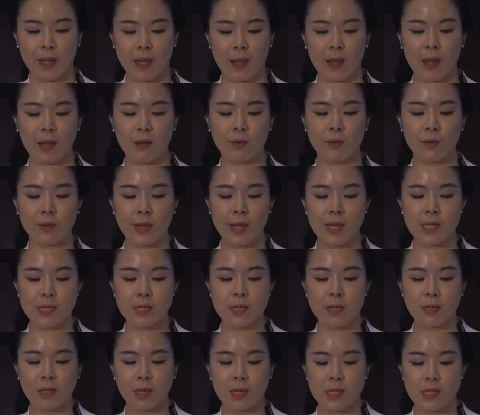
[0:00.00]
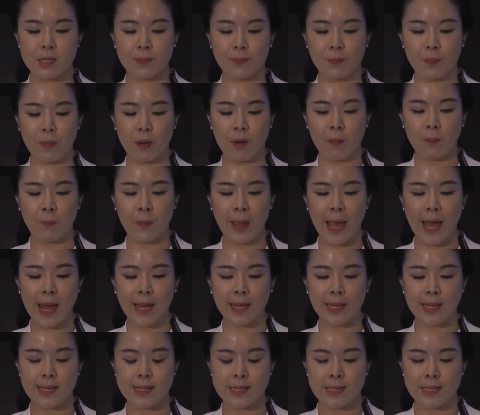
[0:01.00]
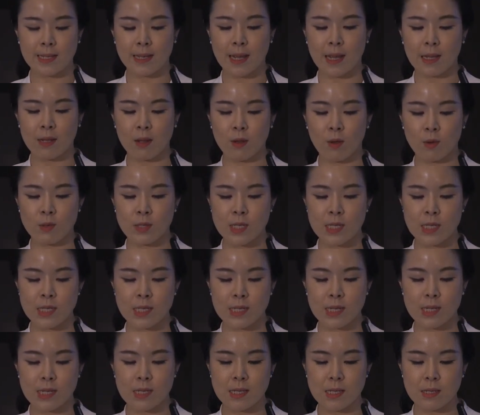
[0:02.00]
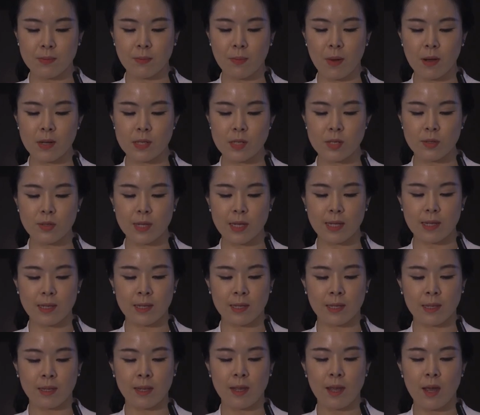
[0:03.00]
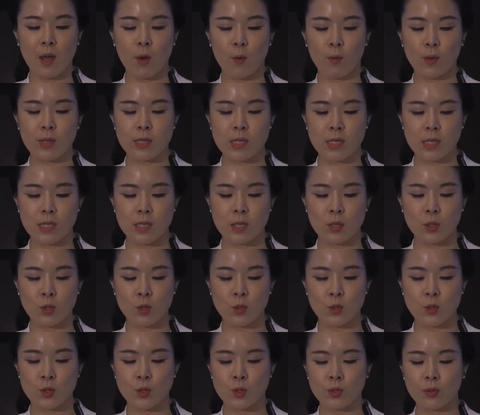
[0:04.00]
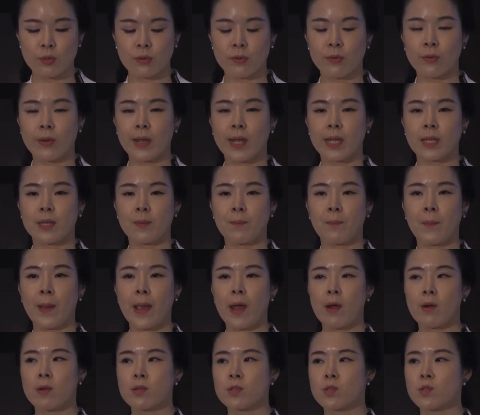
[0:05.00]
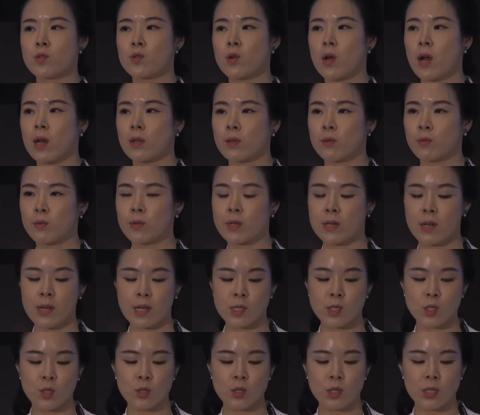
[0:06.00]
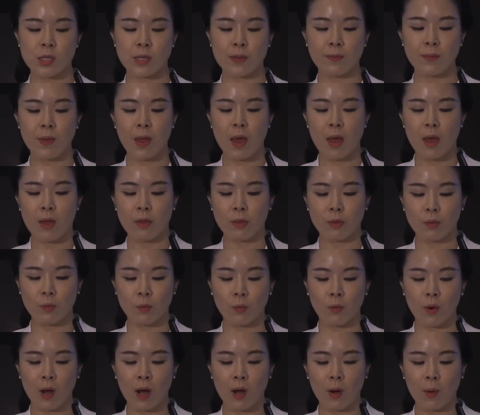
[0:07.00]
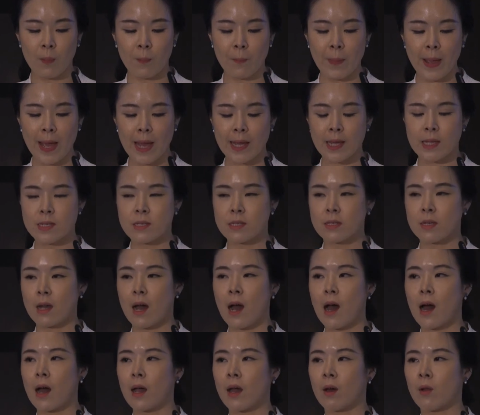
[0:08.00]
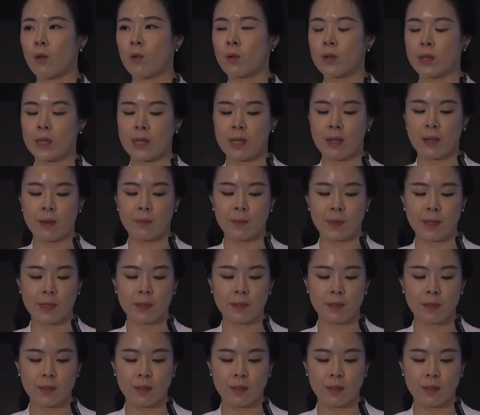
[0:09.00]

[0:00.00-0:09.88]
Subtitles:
Aggregation is a packaging and logistics functionality which is used to create parent-child relationship throughout packaging hierarchy level.